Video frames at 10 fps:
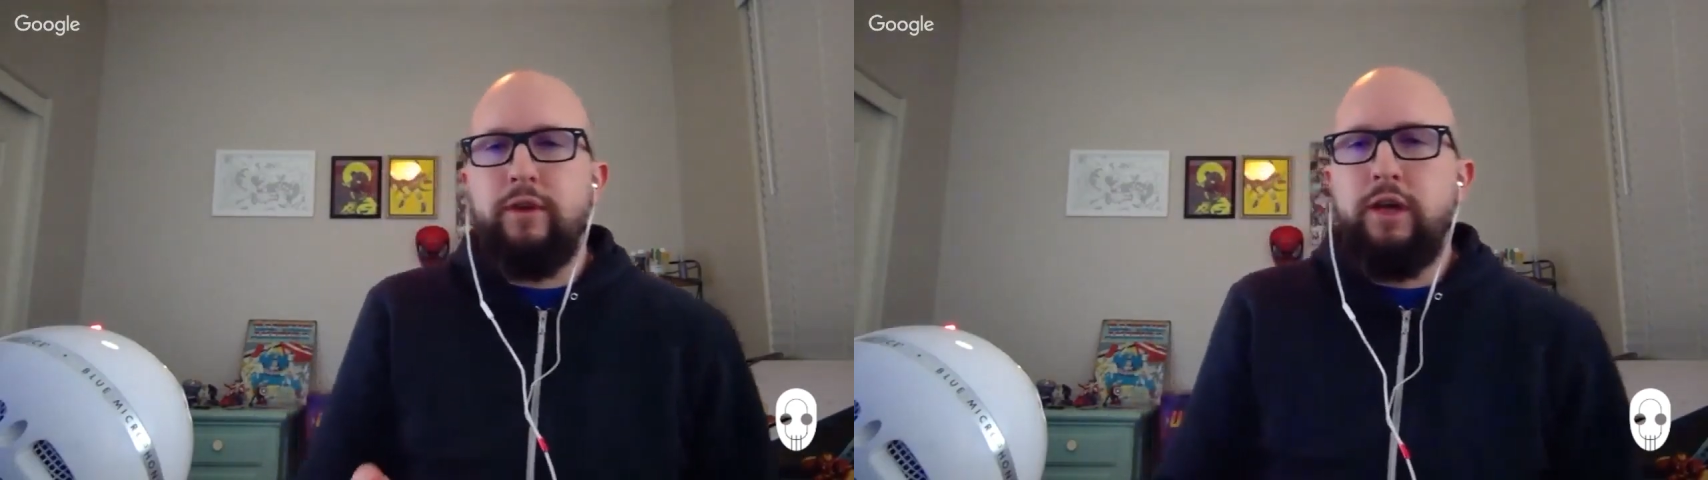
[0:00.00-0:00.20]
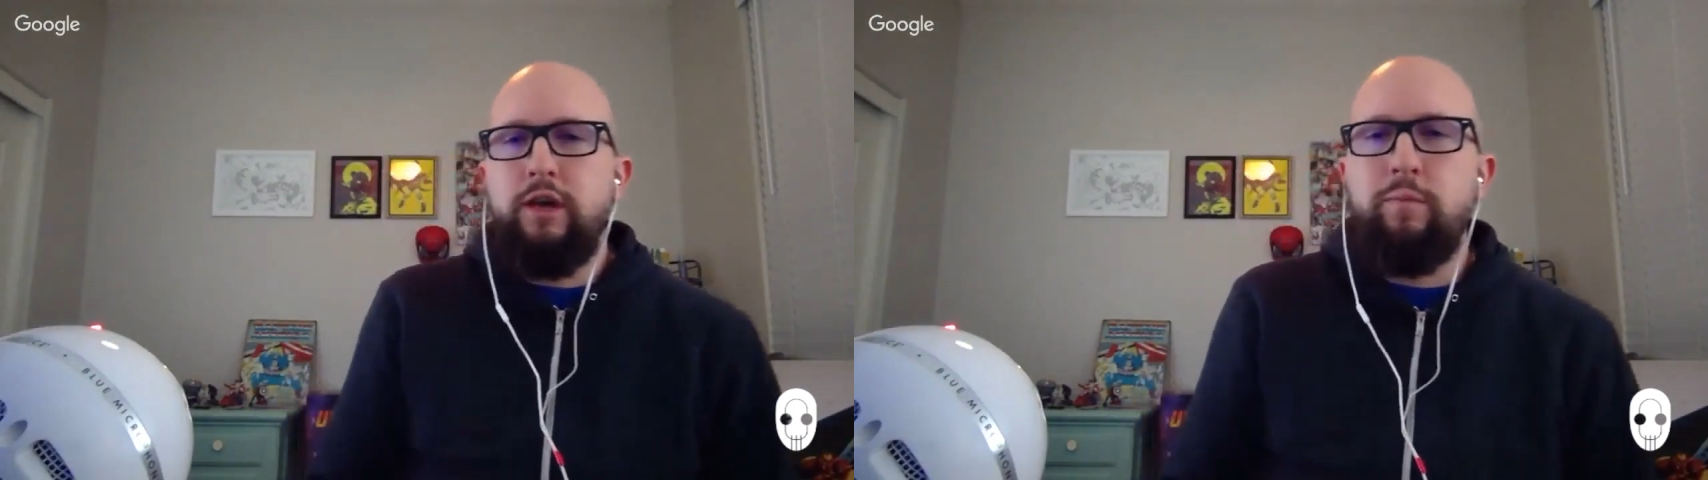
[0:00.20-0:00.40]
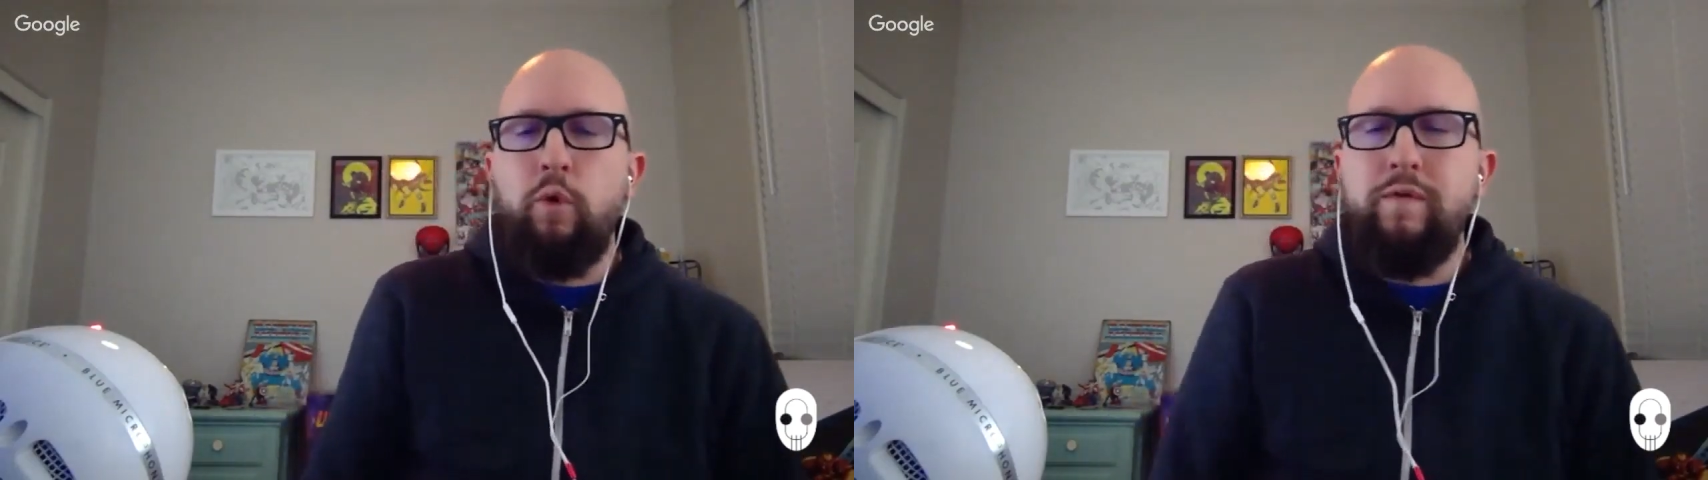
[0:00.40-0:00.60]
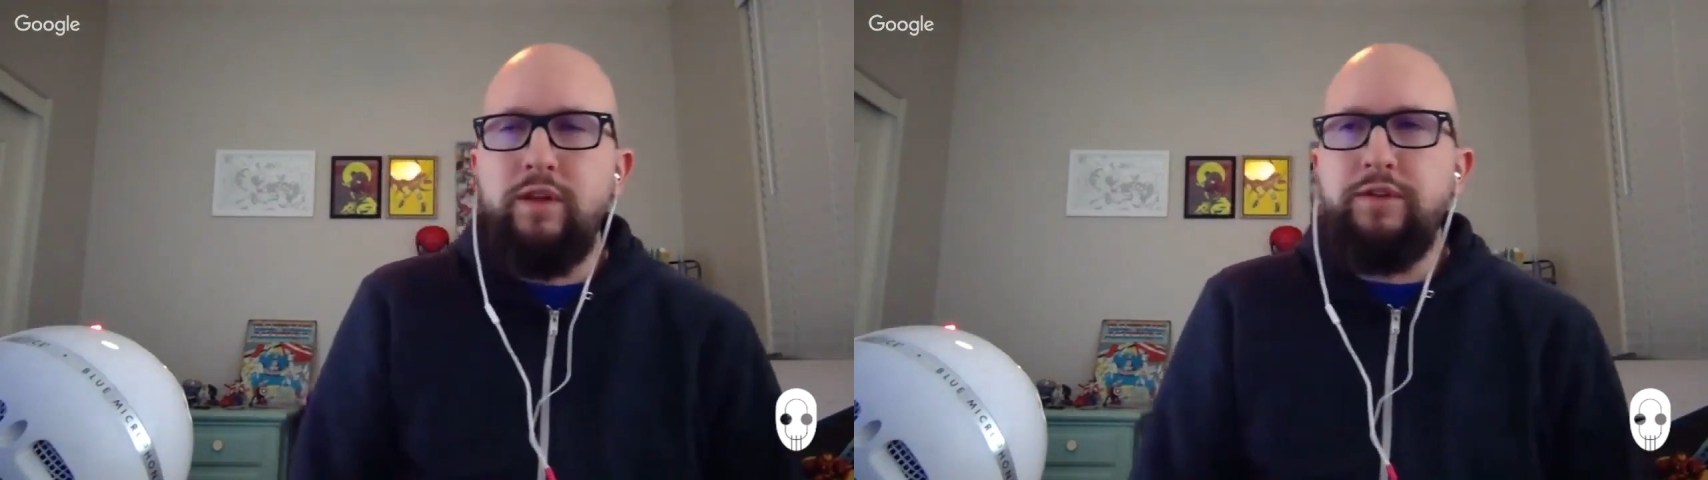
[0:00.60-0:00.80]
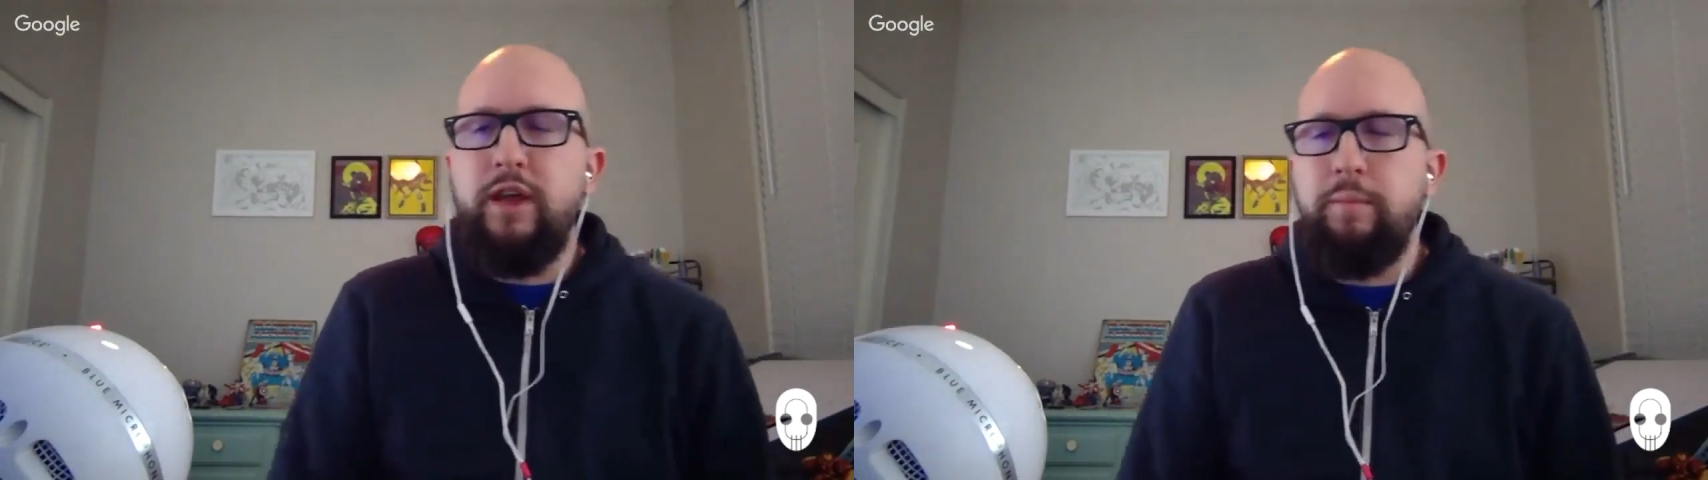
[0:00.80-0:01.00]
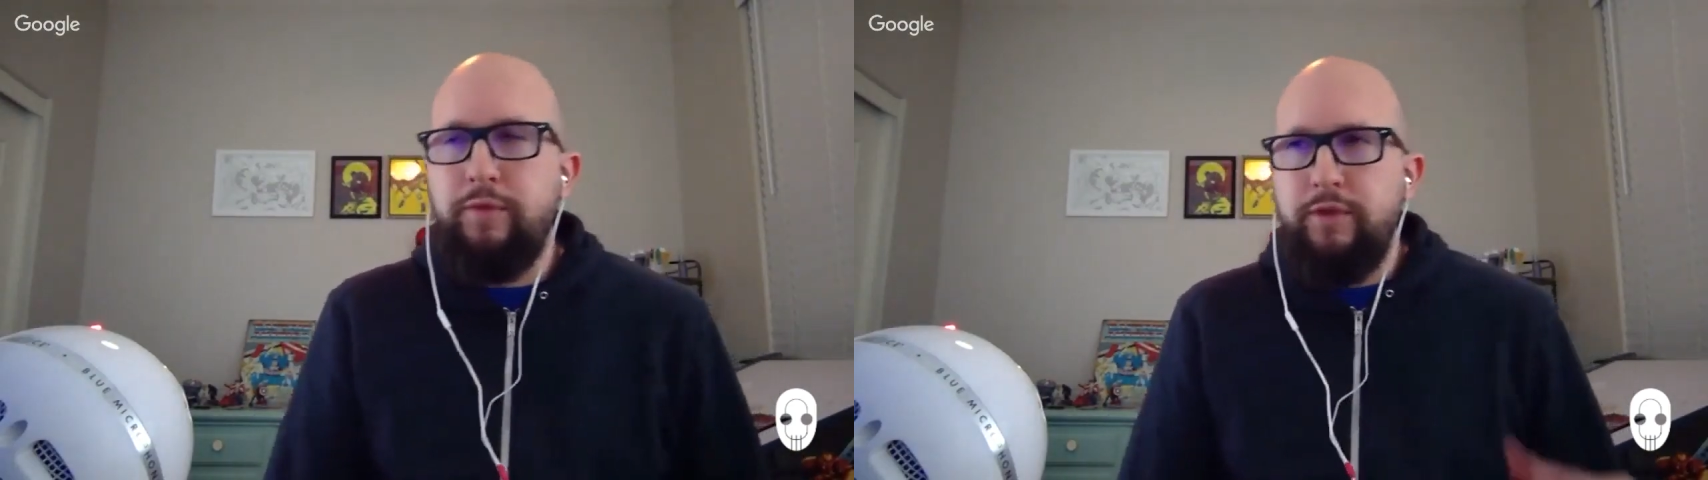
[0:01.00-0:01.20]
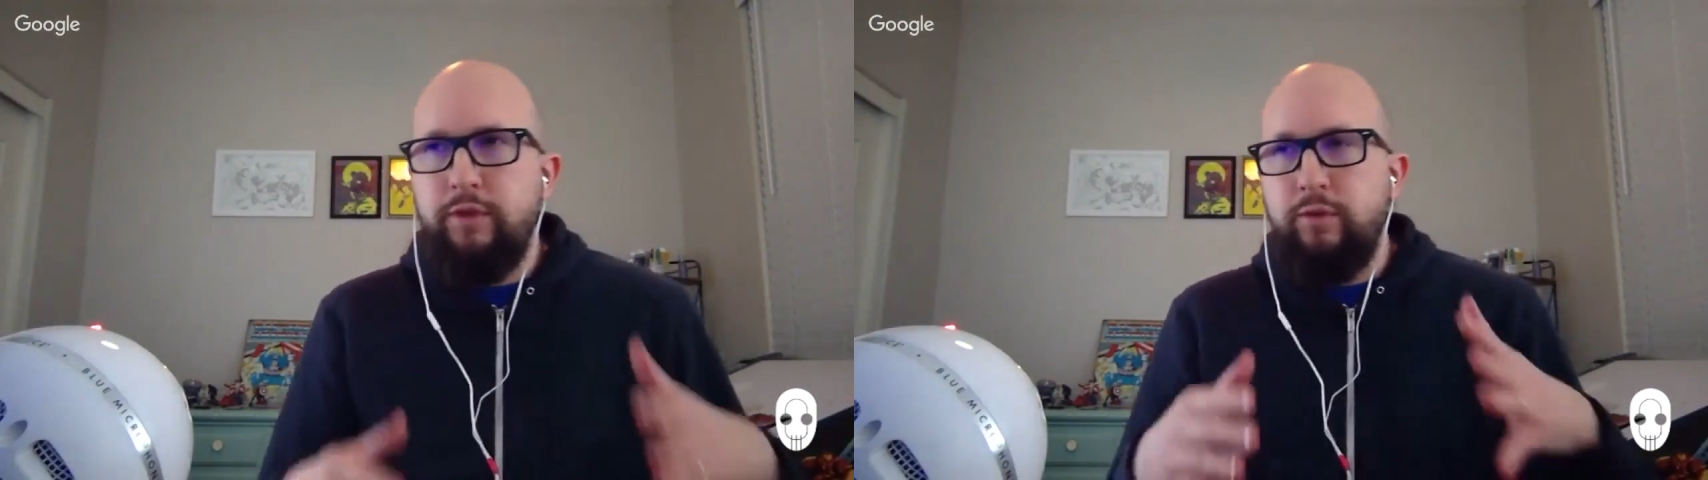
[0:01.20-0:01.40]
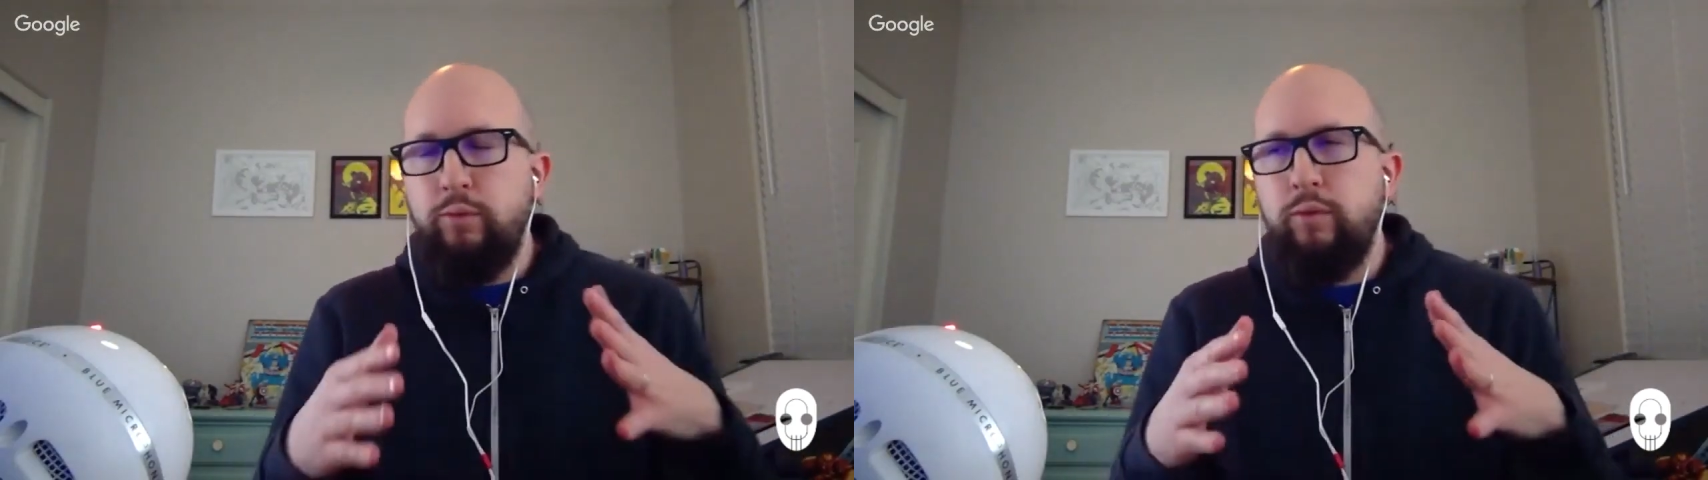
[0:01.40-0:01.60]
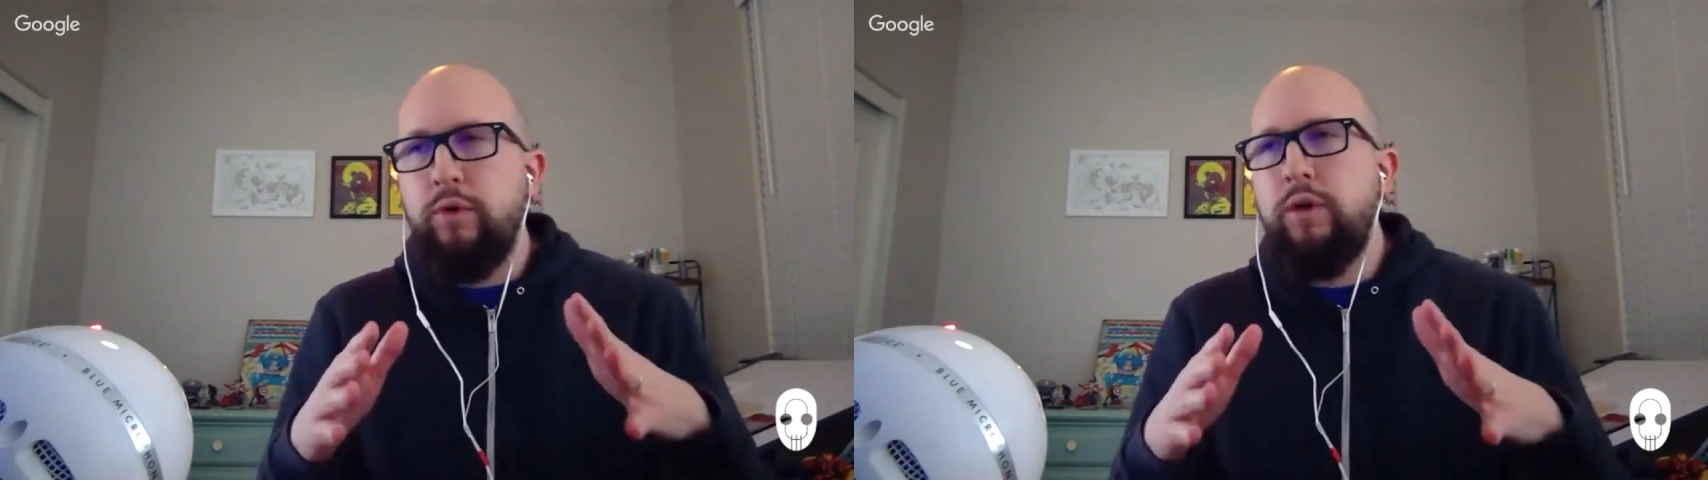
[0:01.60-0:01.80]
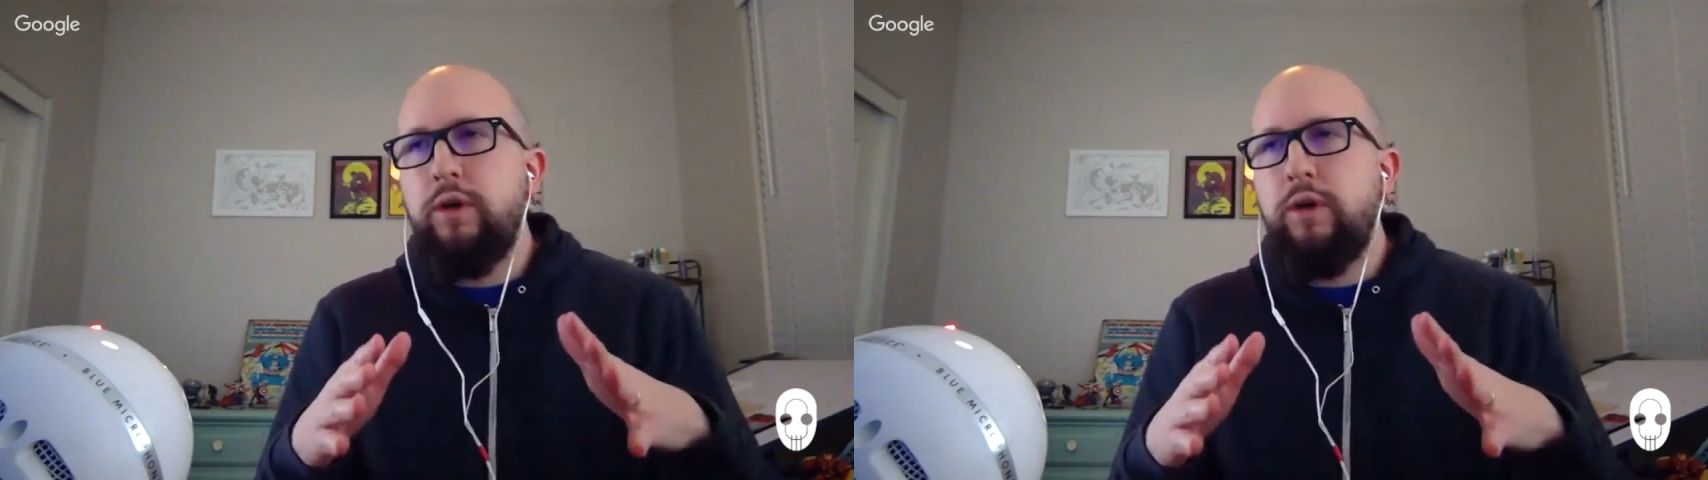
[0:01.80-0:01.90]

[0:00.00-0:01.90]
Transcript: an attempt